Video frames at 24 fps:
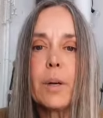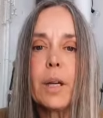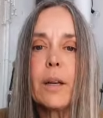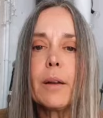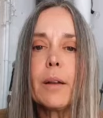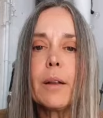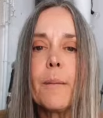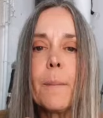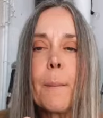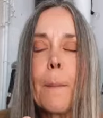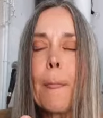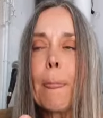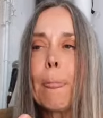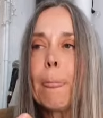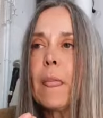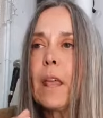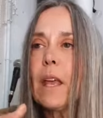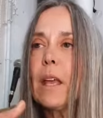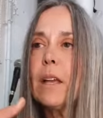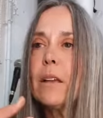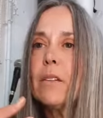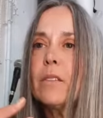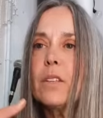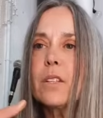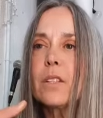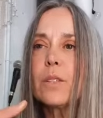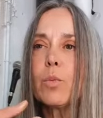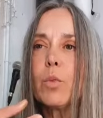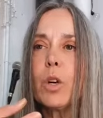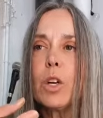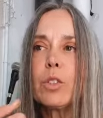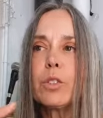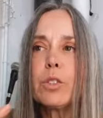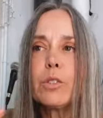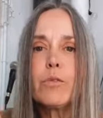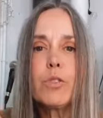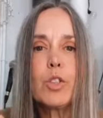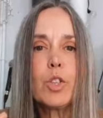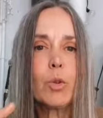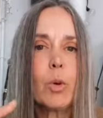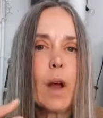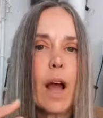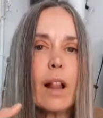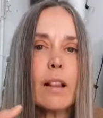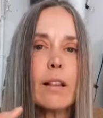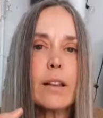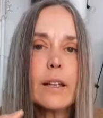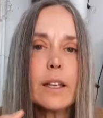But in this world of
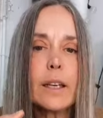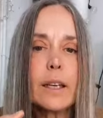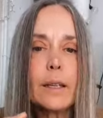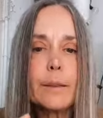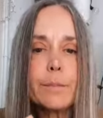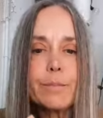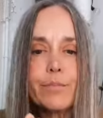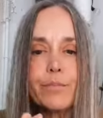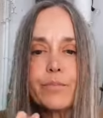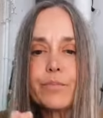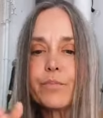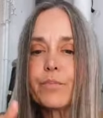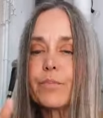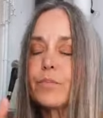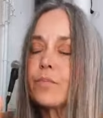duality,